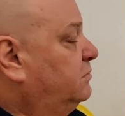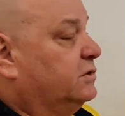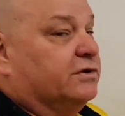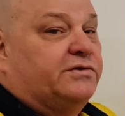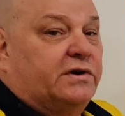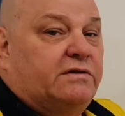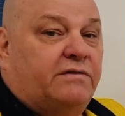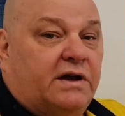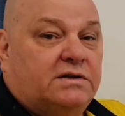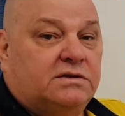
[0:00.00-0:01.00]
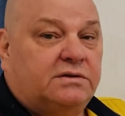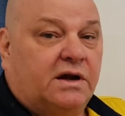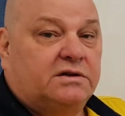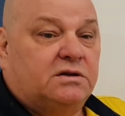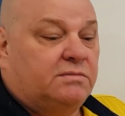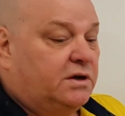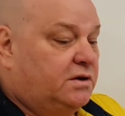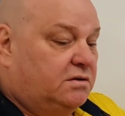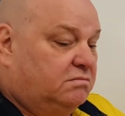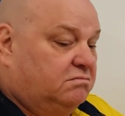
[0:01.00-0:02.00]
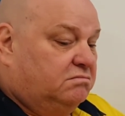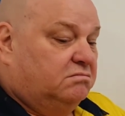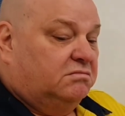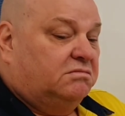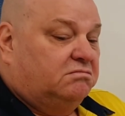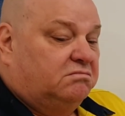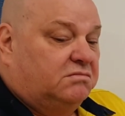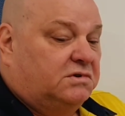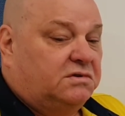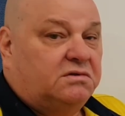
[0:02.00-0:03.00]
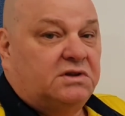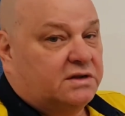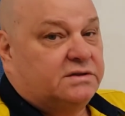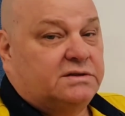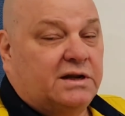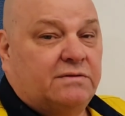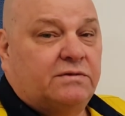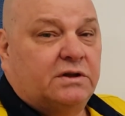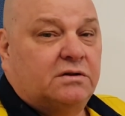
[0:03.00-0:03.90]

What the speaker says: the three-phase induction motor does the same thing.